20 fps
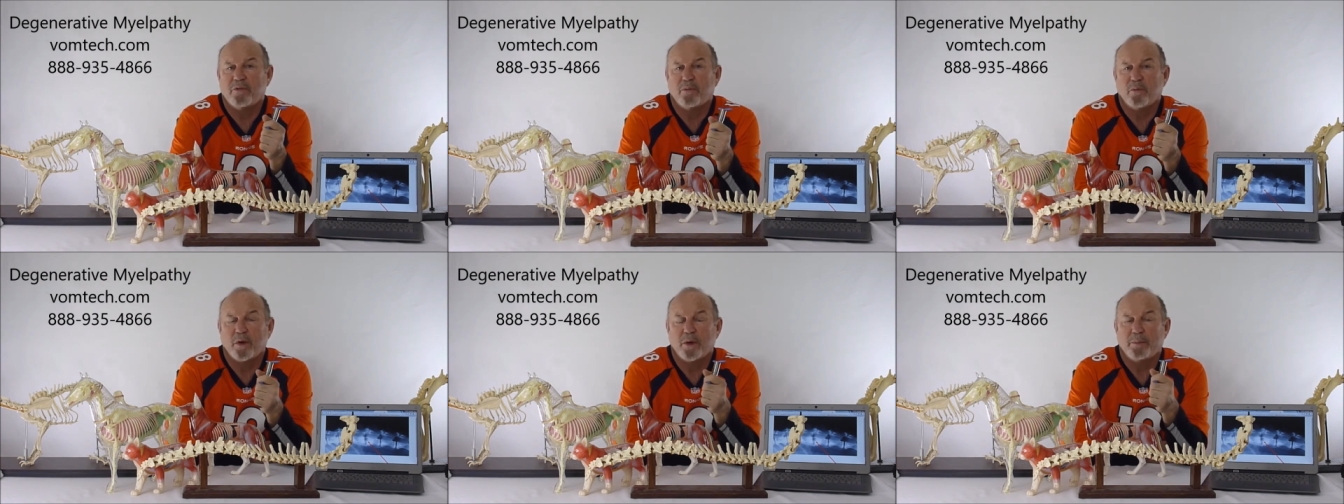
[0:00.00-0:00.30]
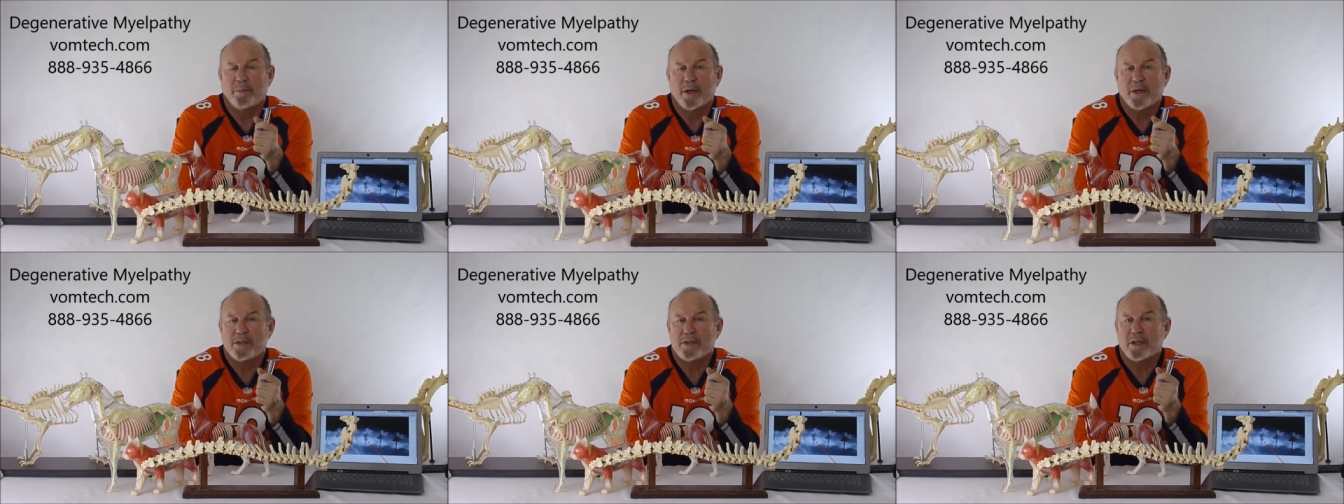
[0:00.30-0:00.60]
we
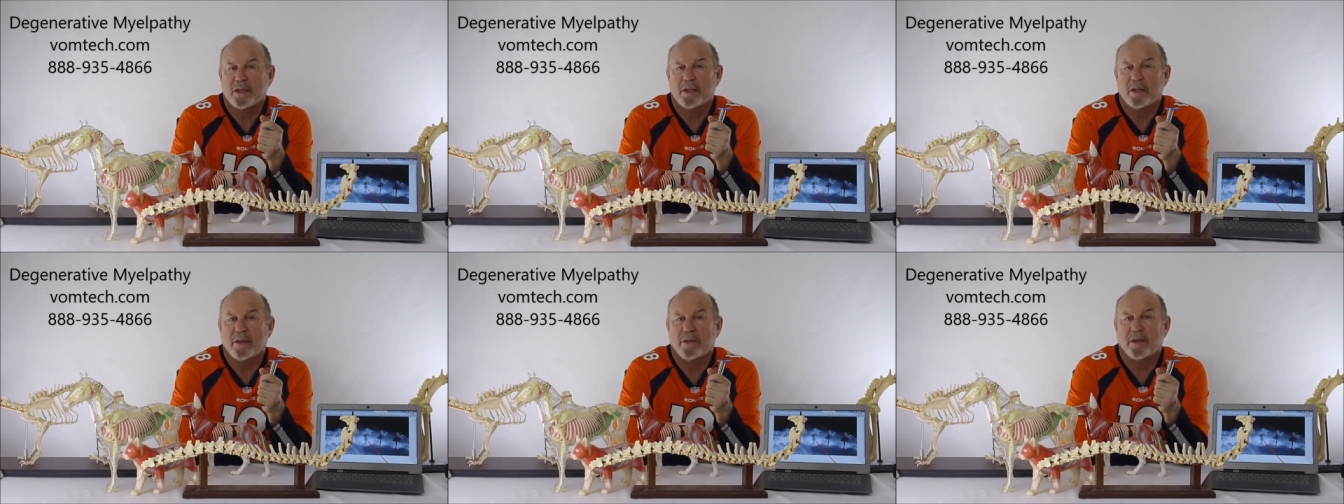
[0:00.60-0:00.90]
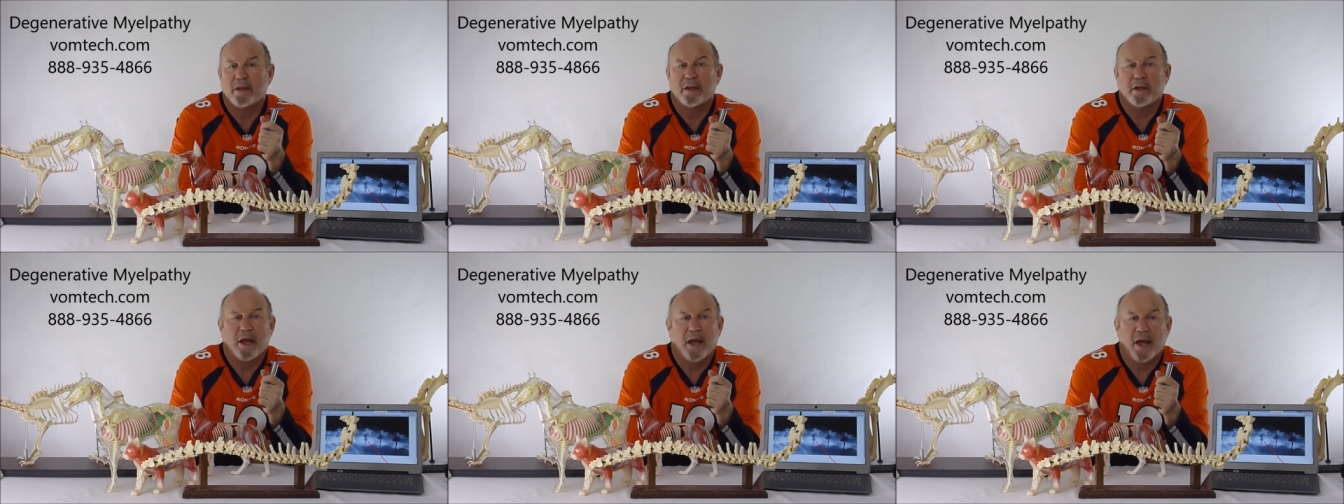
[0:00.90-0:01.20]
basically
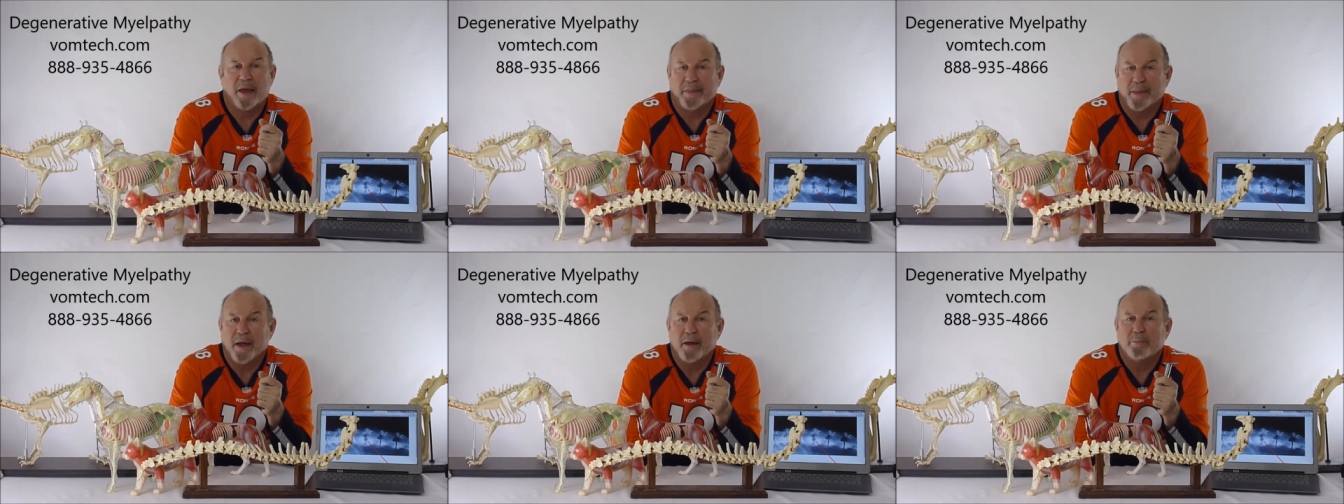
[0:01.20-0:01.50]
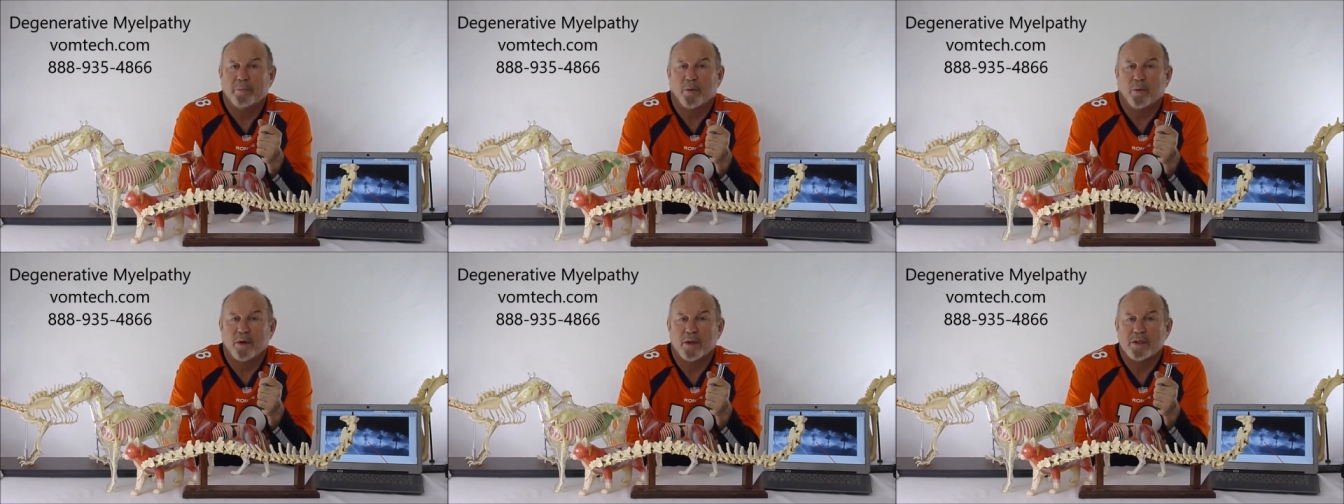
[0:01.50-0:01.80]
then at
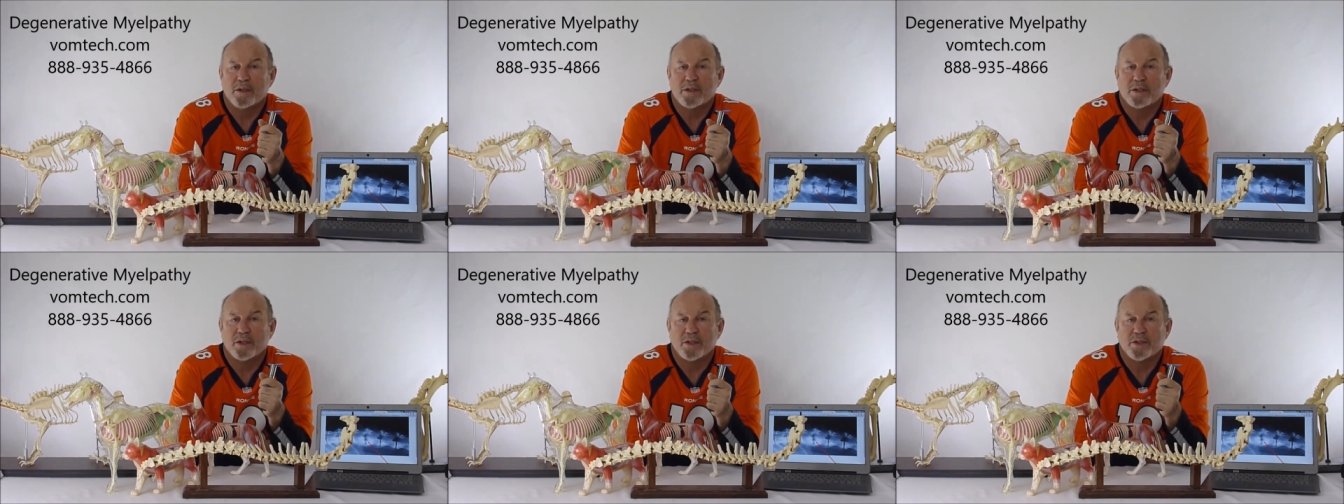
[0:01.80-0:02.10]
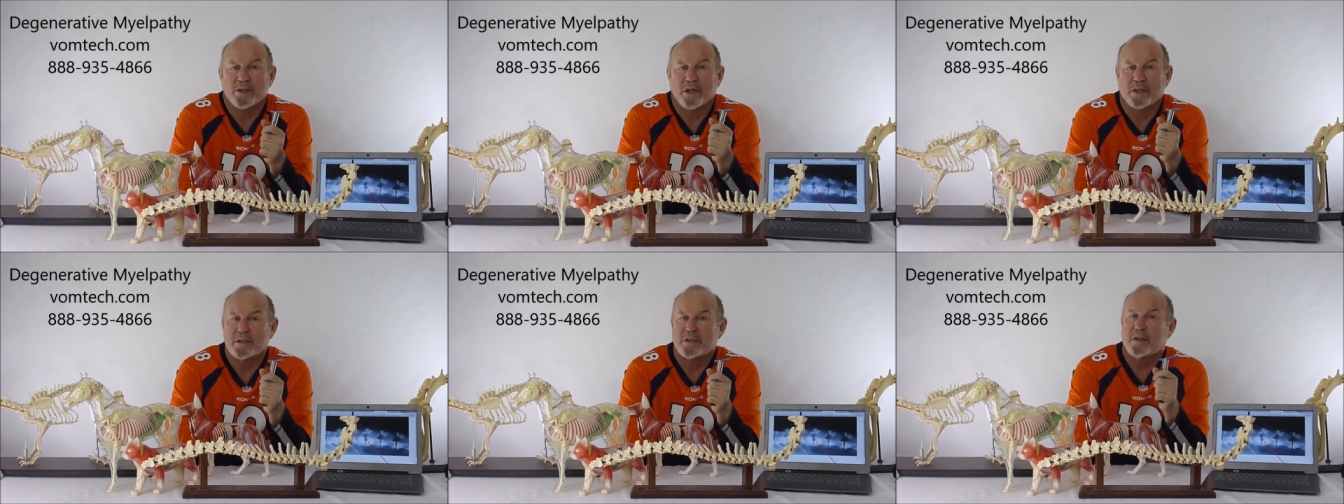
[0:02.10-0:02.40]
that point
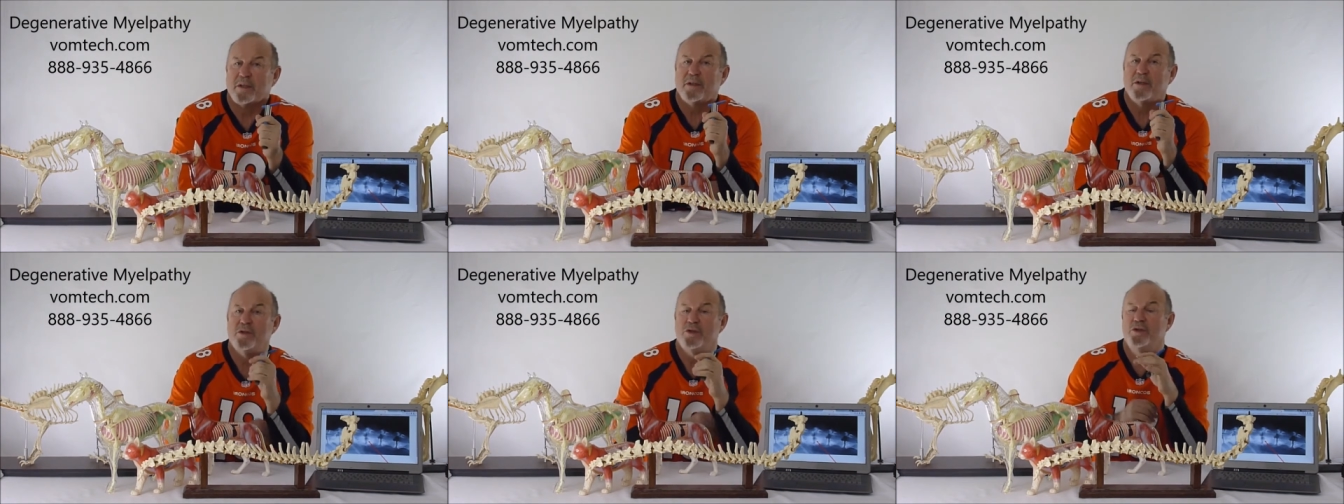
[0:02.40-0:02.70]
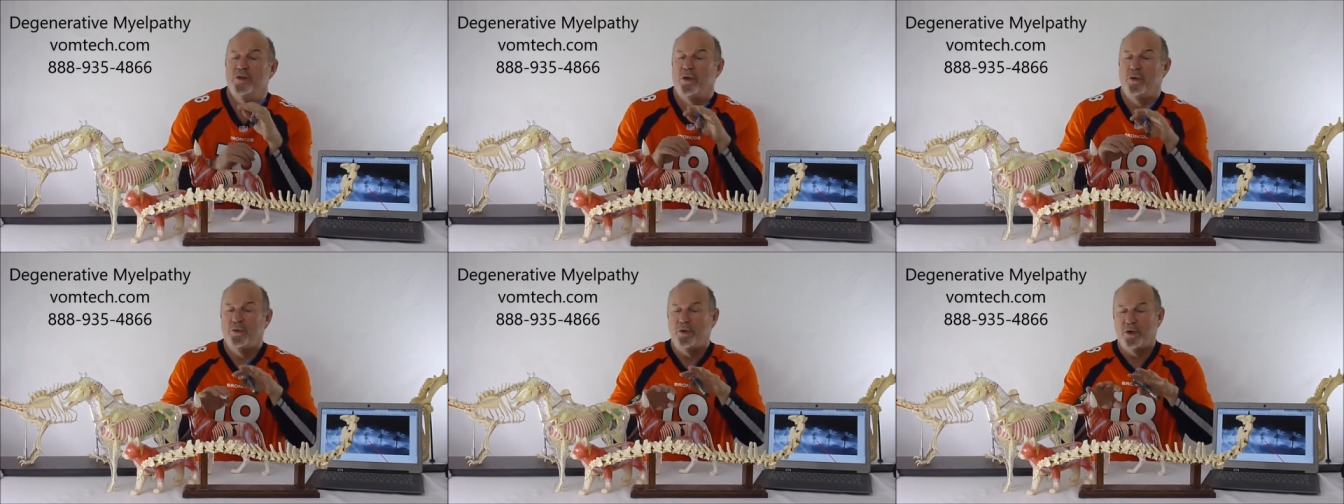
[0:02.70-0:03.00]
suggest that there's no